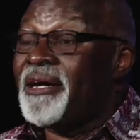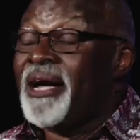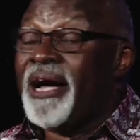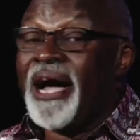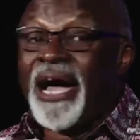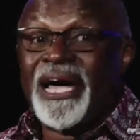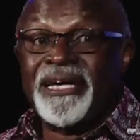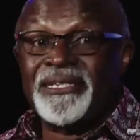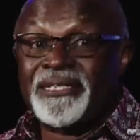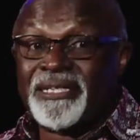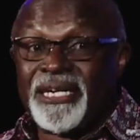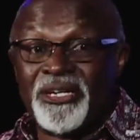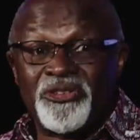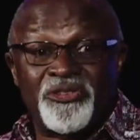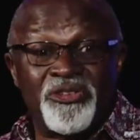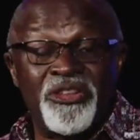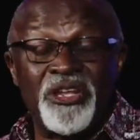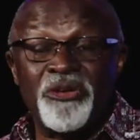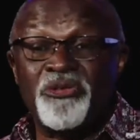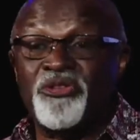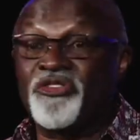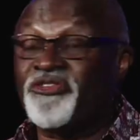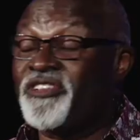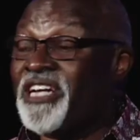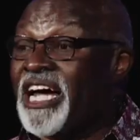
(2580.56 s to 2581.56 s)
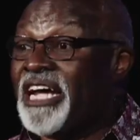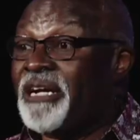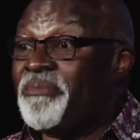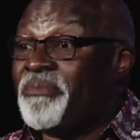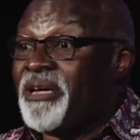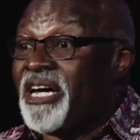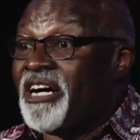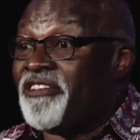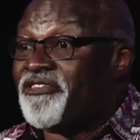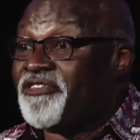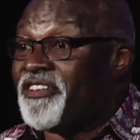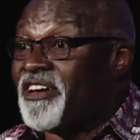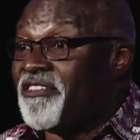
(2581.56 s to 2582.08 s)
I said, you've done me
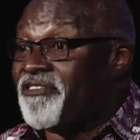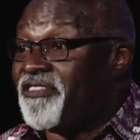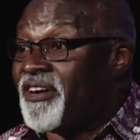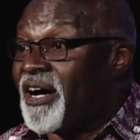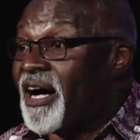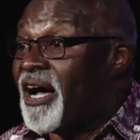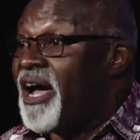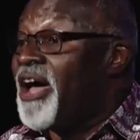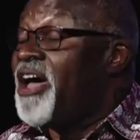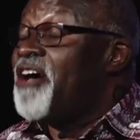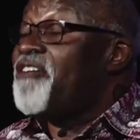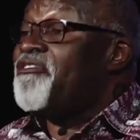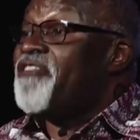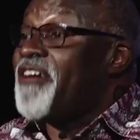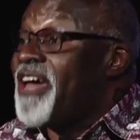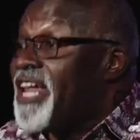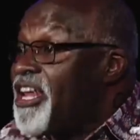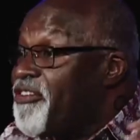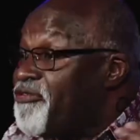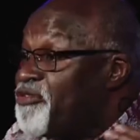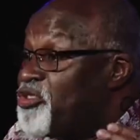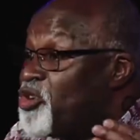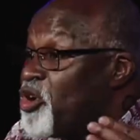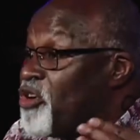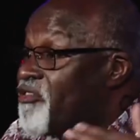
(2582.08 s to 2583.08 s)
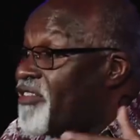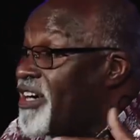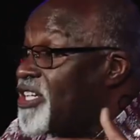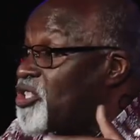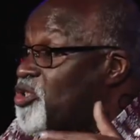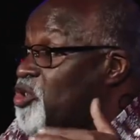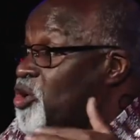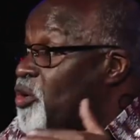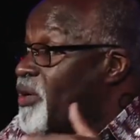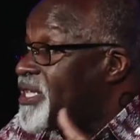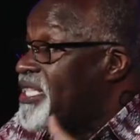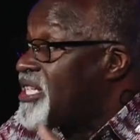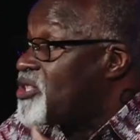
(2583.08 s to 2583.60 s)
a favor. Very few of us
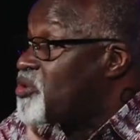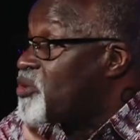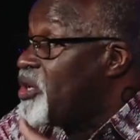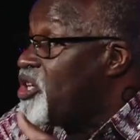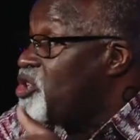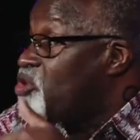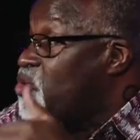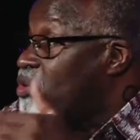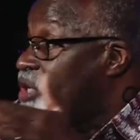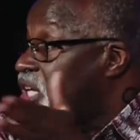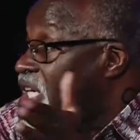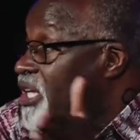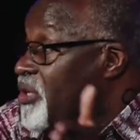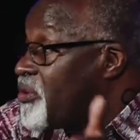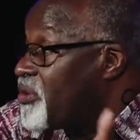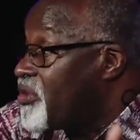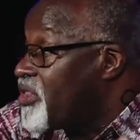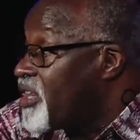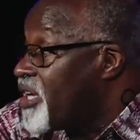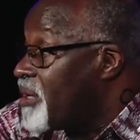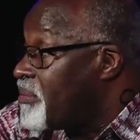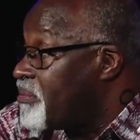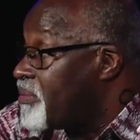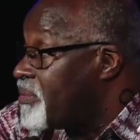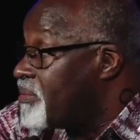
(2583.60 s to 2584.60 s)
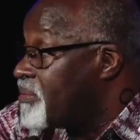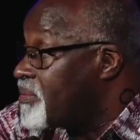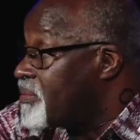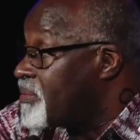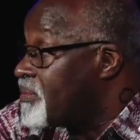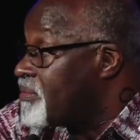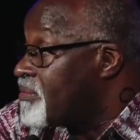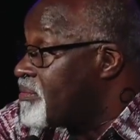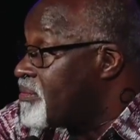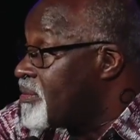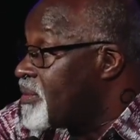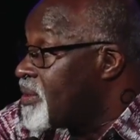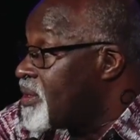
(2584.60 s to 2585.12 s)
know what is going to kill them.
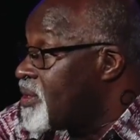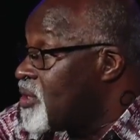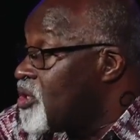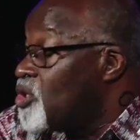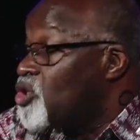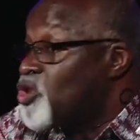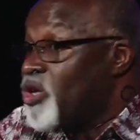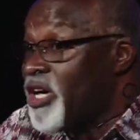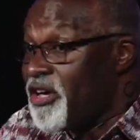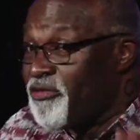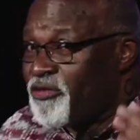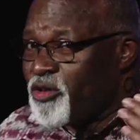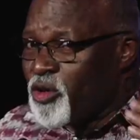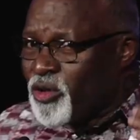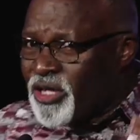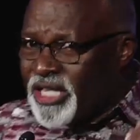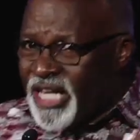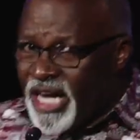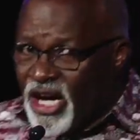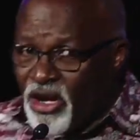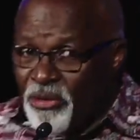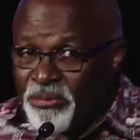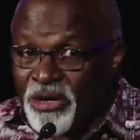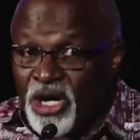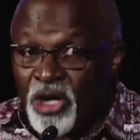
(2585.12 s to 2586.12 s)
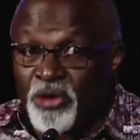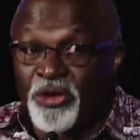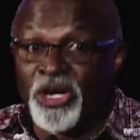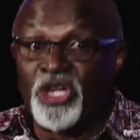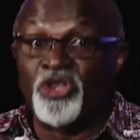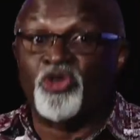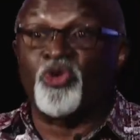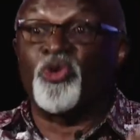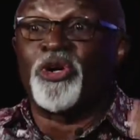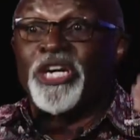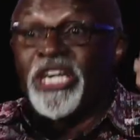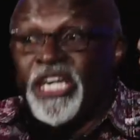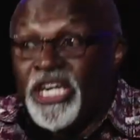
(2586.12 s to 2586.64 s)
So if you tell me you're going
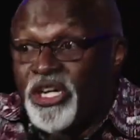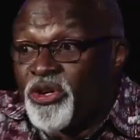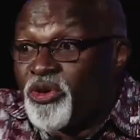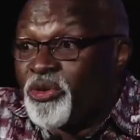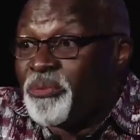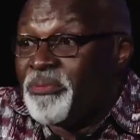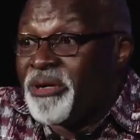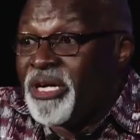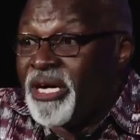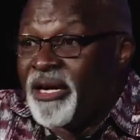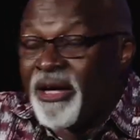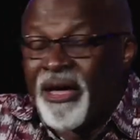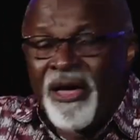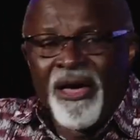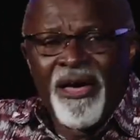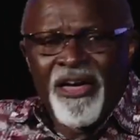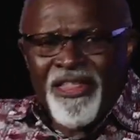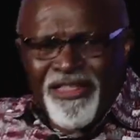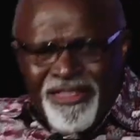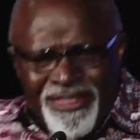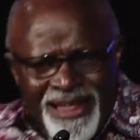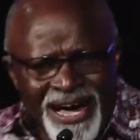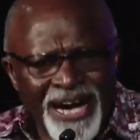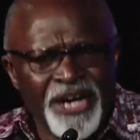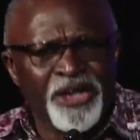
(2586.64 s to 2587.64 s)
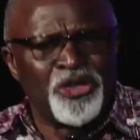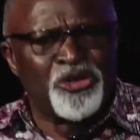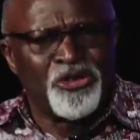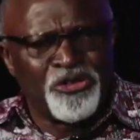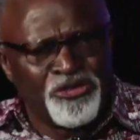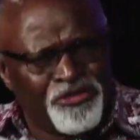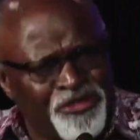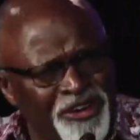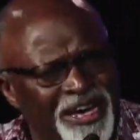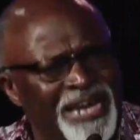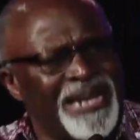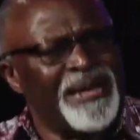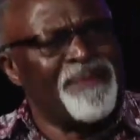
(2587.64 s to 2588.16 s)
to kill me, thank you
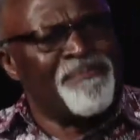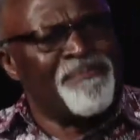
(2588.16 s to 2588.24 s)
very